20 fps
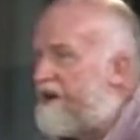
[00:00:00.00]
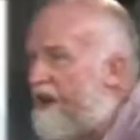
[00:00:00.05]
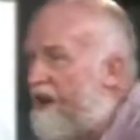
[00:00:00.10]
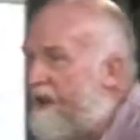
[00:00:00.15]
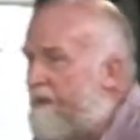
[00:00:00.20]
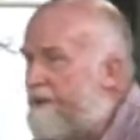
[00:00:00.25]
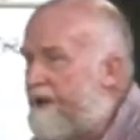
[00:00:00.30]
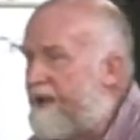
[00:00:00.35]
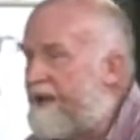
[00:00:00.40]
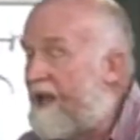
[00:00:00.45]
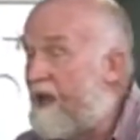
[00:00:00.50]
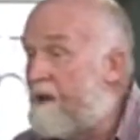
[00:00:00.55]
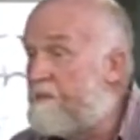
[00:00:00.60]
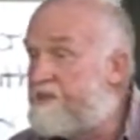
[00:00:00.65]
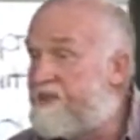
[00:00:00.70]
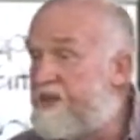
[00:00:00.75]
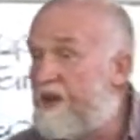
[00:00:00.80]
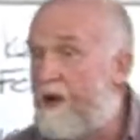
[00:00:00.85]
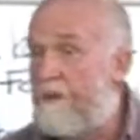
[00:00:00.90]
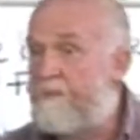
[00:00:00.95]
becomes
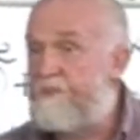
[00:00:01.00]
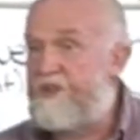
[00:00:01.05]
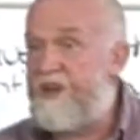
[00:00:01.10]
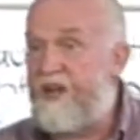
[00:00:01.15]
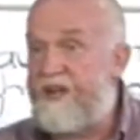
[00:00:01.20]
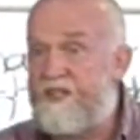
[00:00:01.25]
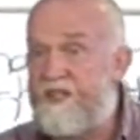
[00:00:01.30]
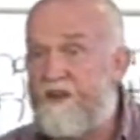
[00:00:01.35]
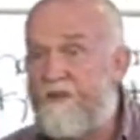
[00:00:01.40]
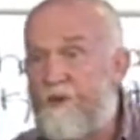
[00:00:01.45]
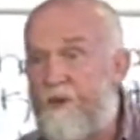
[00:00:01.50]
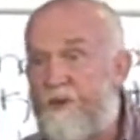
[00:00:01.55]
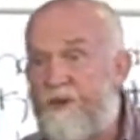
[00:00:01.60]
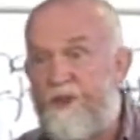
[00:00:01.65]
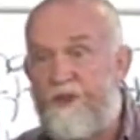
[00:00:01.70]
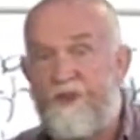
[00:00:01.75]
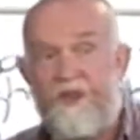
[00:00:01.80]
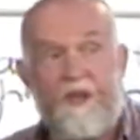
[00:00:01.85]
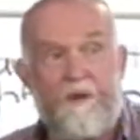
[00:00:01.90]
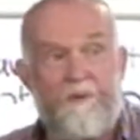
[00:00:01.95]
the objective or the
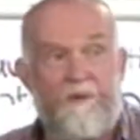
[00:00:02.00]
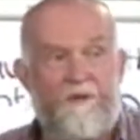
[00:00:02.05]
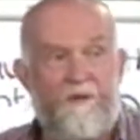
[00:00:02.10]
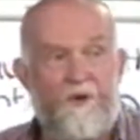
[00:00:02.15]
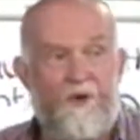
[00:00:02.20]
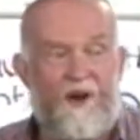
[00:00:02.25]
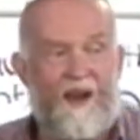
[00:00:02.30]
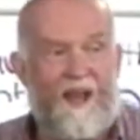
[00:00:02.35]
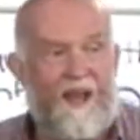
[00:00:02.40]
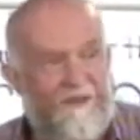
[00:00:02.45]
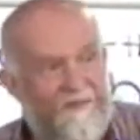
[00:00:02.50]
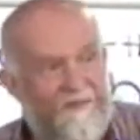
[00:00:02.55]
theme of your life,